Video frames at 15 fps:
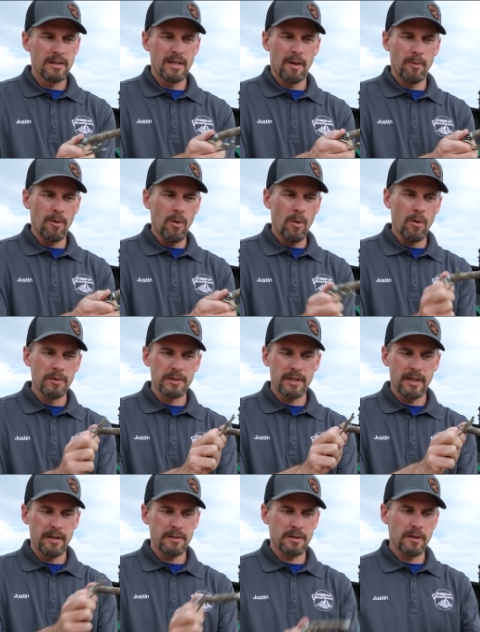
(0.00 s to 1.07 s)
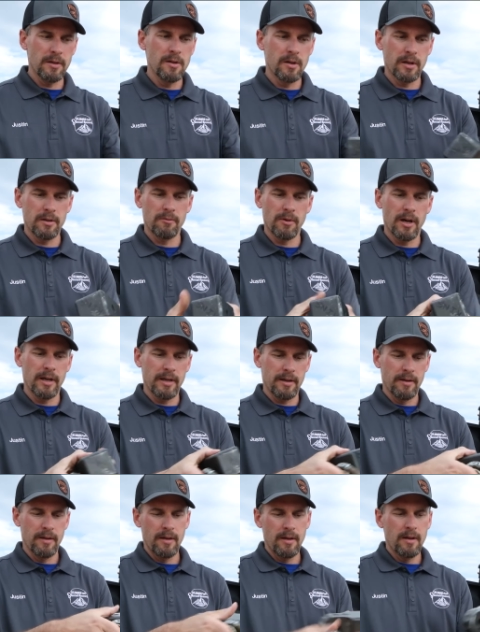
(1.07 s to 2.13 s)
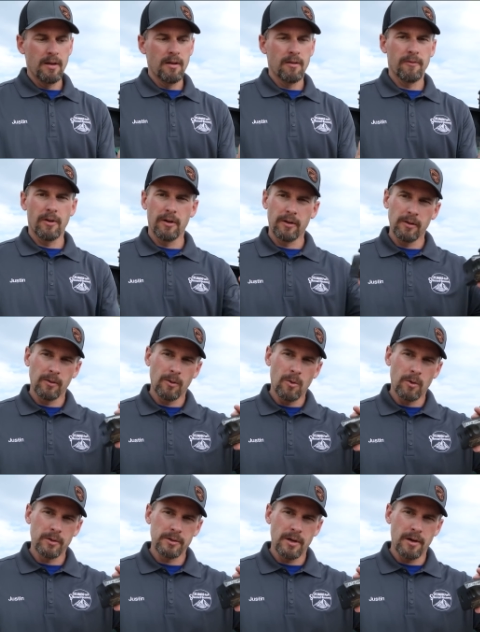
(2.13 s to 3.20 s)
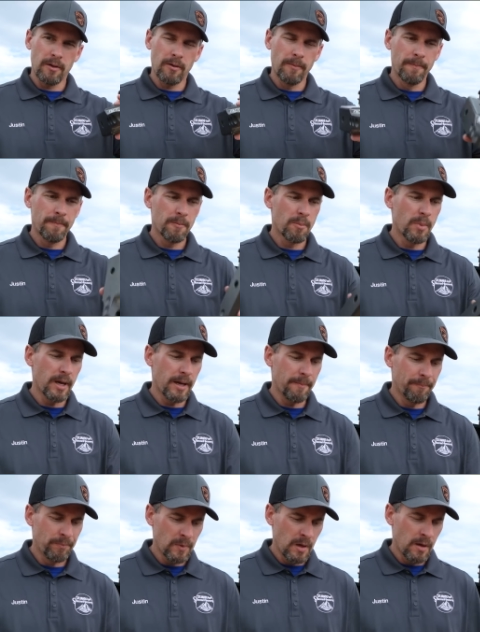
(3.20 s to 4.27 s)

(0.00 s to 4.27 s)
double holes in it so you can run it vertical or horizontal. But